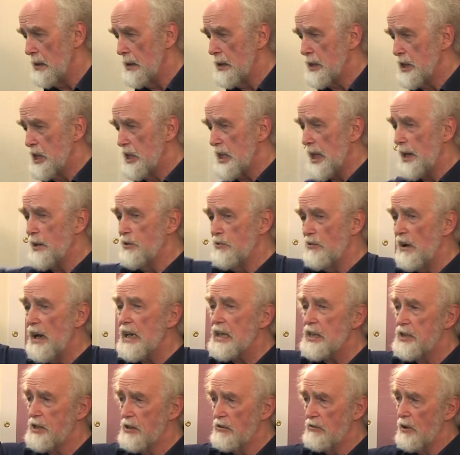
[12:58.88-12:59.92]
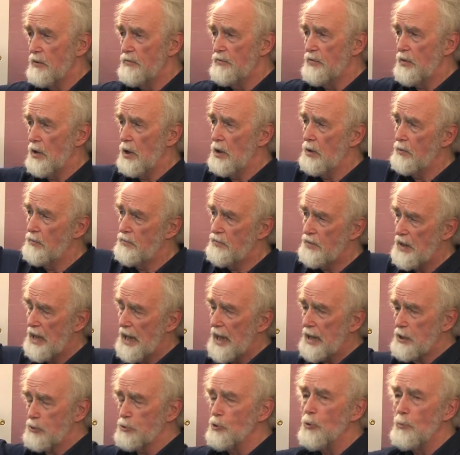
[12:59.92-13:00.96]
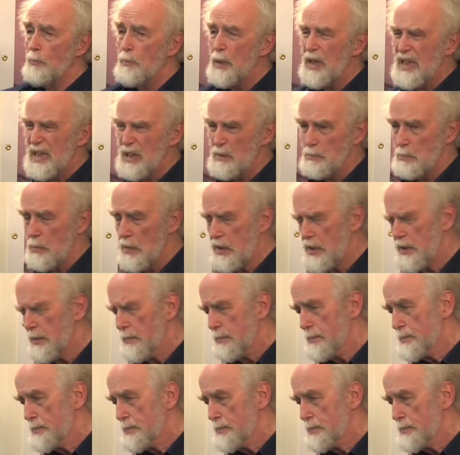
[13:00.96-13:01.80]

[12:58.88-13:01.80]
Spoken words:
generator of electron beams.